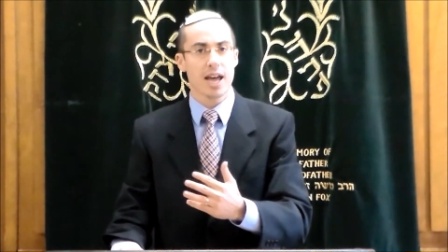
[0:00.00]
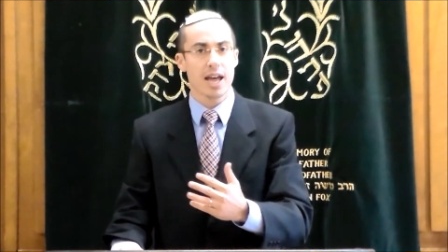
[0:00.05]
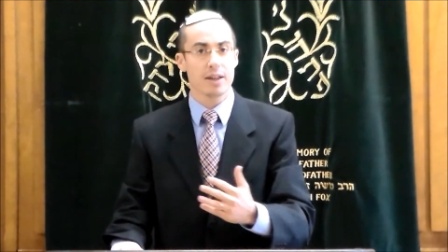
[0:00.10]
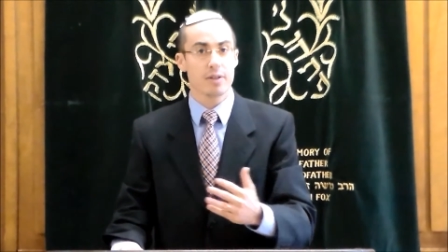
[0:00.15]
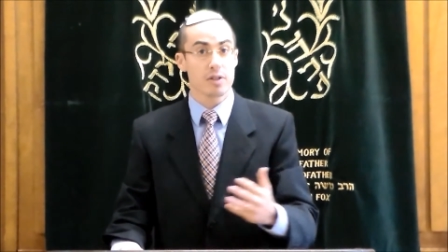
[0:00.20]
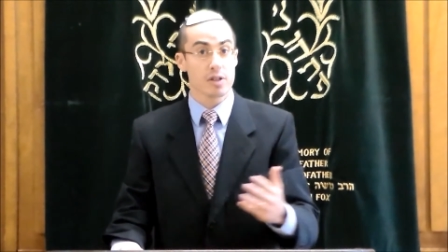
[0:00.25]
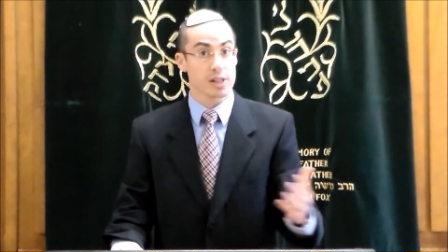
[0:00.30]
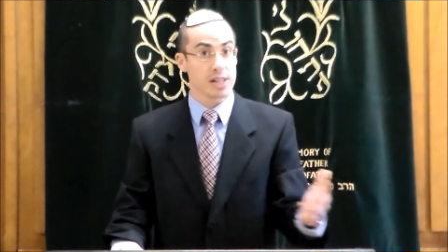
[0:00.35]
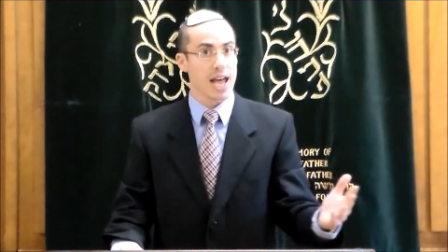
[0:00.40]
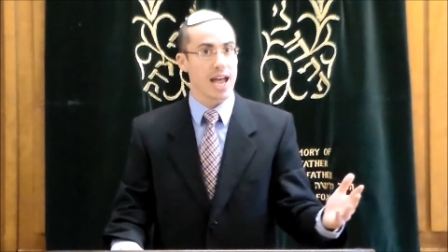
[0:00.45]

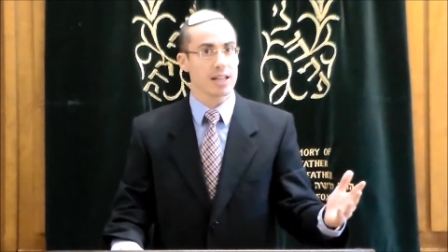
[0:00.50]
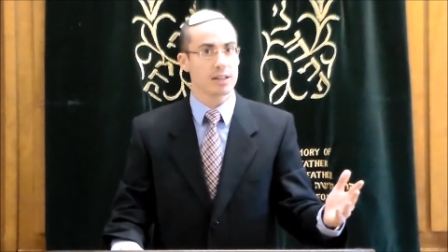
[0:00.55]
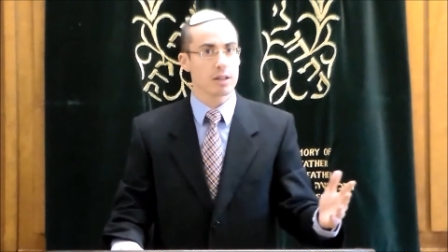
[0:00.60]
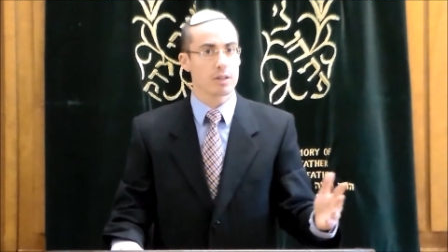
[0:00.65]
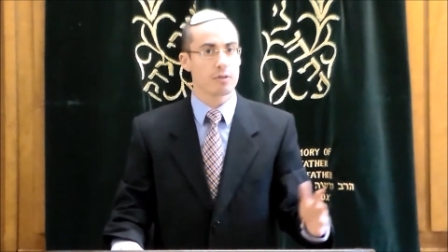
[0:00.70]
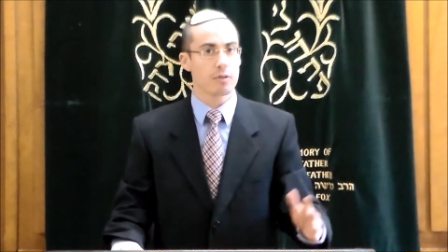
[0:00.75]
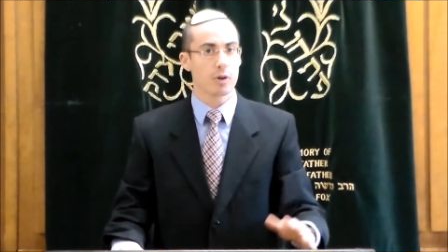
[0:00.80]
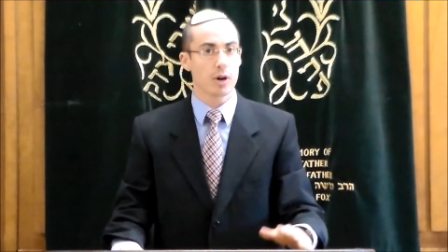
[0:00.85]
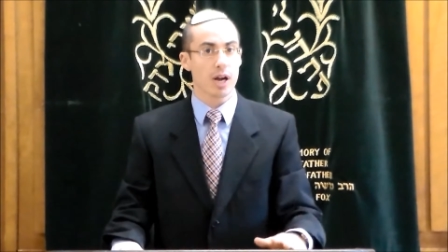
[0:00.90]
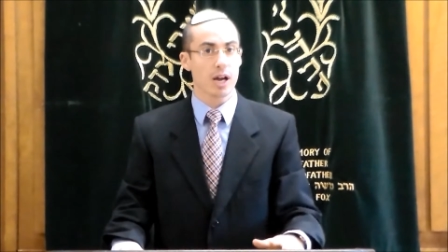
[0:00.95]
and
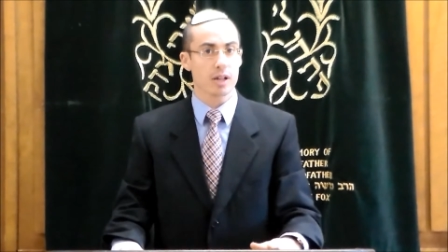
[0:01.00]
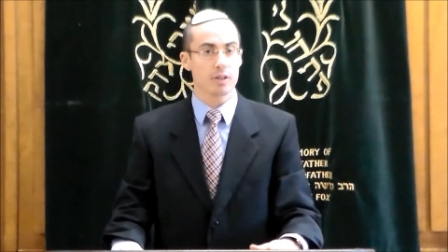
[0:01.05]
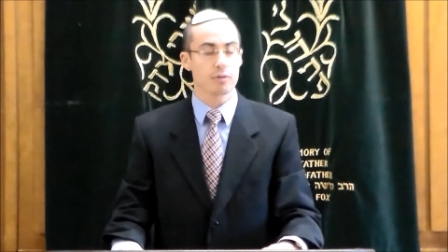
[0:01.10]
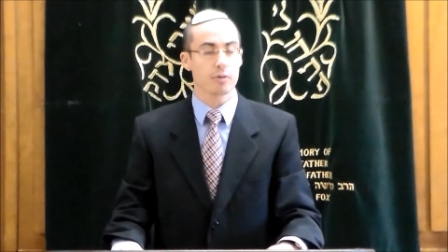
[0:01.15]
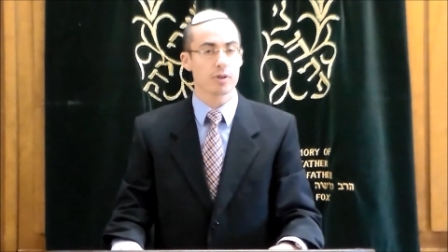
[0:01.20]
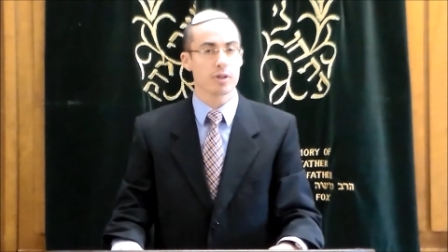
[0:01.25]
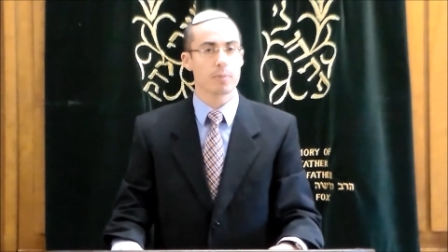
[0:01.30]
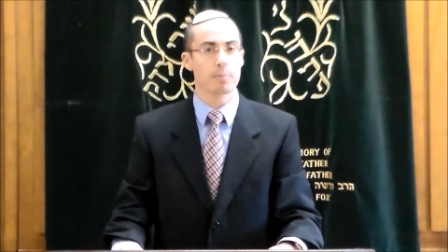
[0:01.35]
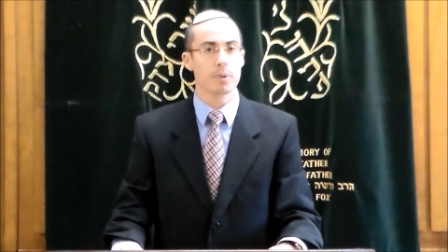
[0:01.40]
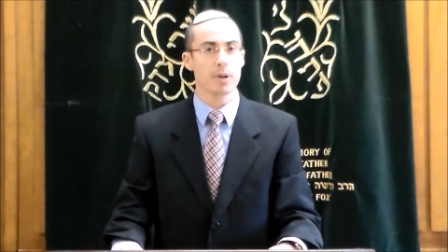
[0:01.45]
land is for
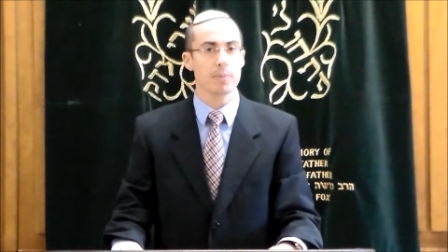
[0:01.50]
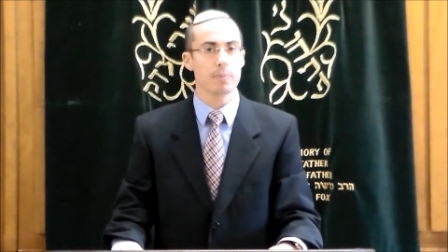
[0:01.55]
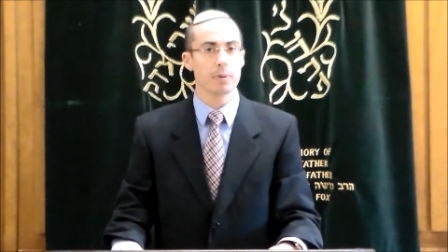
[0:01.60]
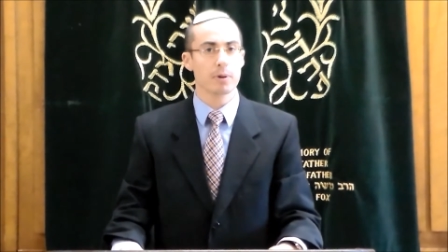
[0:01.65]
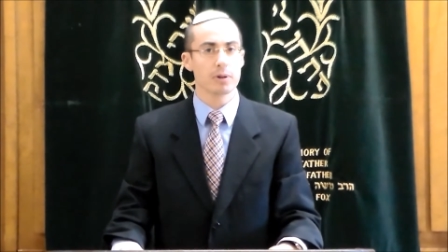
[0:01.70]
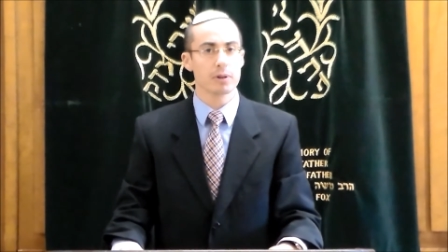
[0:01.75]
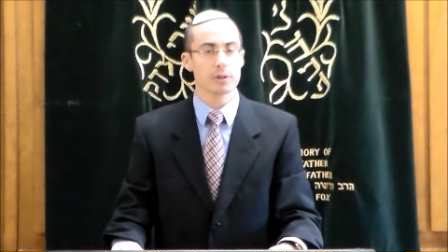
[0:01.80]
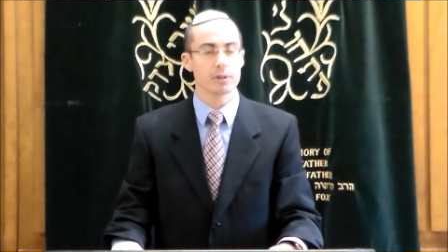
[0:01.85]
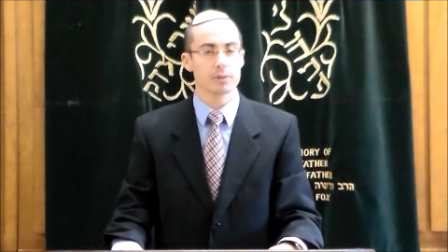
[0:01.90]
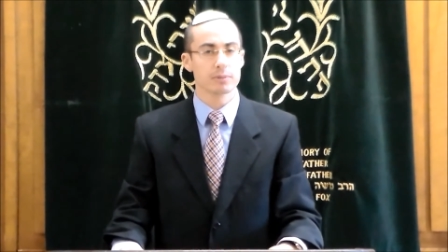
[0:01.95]
us, for the
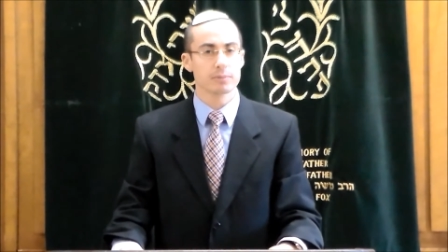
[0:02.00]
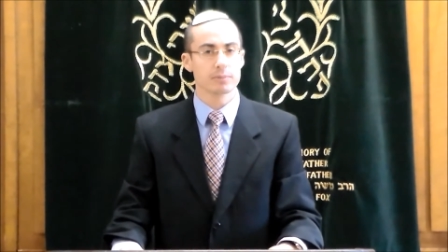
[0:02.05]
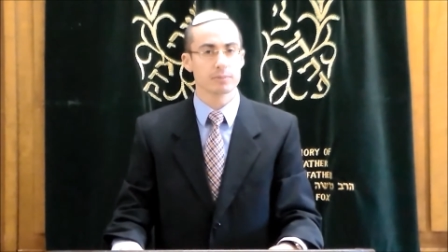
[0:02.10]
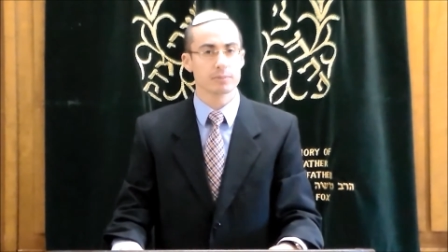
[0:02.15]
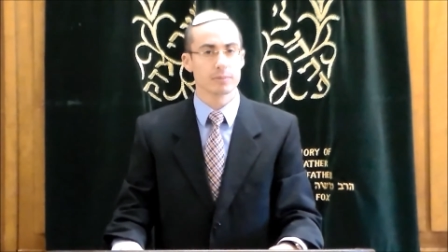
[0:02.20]
people,